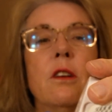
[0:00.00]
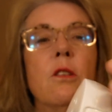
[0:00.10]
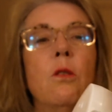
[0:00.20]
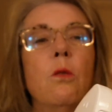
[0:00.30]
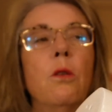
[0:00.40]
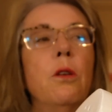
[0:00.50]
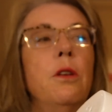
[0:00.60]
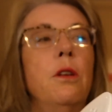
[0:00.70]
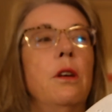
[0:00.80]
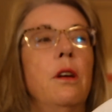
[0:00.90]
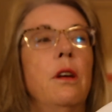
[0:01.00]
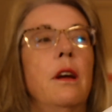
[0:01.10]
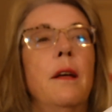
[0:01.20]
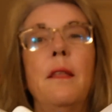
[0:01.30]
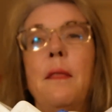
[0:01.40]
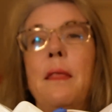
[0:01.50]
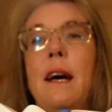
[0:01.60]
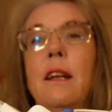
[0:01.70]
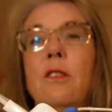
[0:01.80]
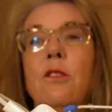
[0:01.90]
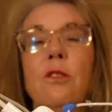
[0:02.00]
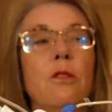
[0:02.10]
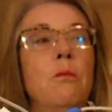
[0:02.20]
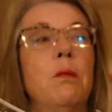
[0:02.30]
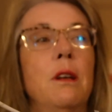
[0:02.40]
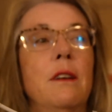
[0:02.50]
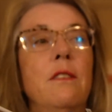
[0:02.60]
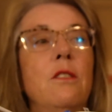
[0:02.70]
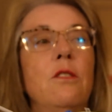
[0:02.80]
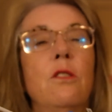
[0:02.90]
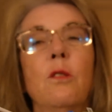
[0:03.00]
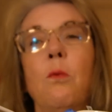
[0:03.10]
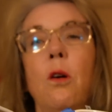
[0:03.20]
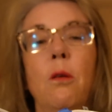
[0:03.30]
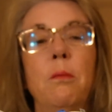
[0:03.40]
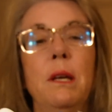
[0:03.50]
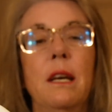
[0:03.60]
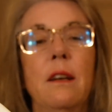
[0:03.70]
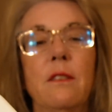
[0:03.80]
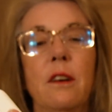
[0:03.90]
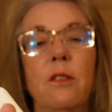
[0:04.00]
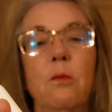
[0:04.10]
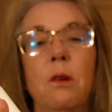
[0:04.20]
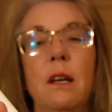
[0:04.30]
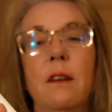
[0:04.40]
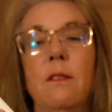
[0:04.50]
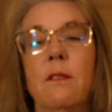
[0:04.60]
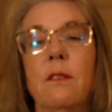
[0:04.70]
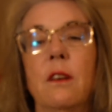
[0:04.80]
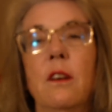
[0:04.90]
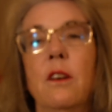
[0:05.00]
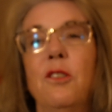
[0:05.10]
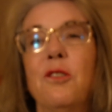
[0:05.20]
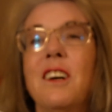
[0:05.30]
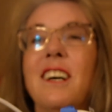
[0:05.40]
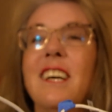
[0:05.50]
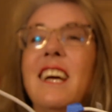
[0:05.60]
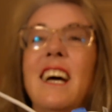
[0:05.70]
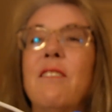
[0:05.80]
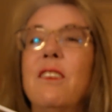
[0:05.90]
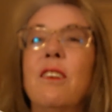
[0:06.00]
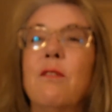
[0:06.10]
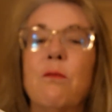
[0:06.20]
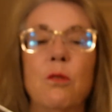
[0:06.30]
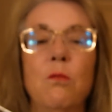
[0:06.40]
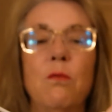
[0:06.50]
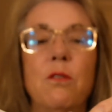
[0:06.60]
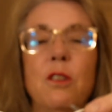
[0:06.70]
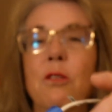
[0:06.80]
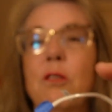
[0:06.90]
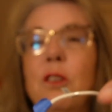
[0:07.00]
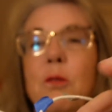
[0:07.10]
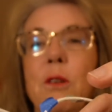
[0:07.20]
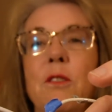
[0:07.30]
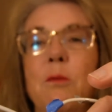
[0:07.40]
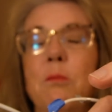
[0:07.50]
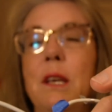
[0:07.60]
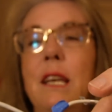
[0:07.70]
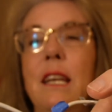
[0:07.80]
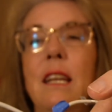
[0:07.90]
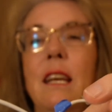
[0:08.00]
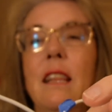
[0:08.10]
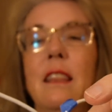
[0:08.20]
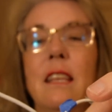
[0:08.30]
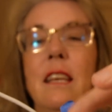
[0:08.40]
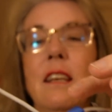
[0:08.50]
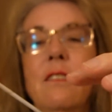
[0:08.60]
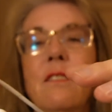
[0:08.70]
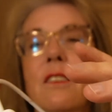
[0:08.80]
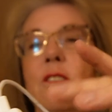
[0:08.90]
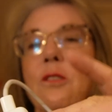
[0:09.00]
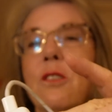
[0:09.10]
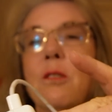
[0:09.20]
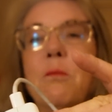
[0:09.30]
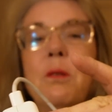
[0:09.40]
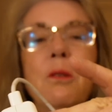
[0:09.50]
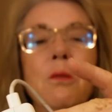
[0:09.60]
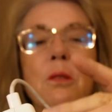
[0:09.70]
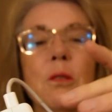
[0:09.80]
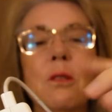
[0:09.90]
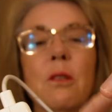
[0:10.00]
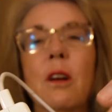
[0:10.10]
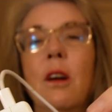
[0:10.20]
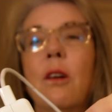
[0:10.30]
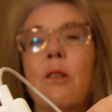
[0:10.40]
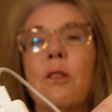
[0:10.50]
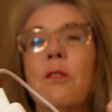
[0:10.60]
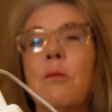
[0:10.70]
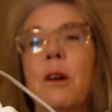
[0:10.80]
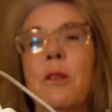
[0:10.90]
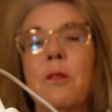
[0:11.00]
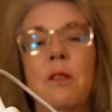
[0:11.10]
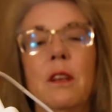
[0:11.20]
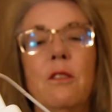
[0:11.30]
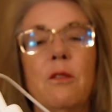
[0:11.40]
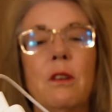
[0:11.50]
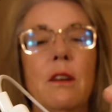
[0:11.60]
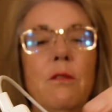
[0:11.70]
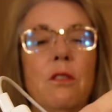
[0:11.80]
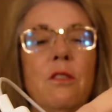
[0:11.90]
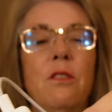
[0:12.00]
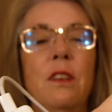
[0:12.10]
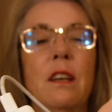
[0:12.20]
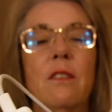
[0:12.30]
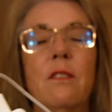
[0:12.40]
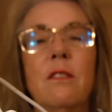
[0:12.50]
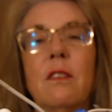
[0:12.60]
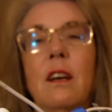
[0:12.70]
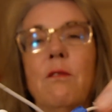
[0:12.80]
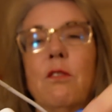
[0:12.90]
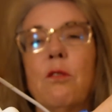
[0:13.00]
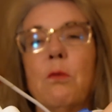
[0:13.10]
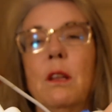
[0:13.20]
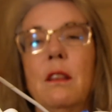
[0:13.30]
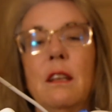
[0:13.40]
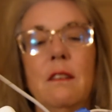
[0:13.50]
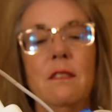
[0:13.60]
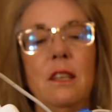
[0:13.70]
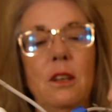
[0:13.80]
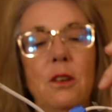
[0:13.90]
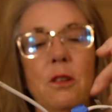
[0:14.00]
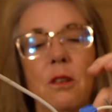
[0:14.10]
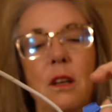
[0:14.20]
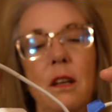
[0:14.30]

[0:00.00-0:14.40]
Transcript: a cord, and then that in turn plugs into the wall, because otherwise you're not going to have enough room for your USB things and your computer or some other things. So I have 3 things here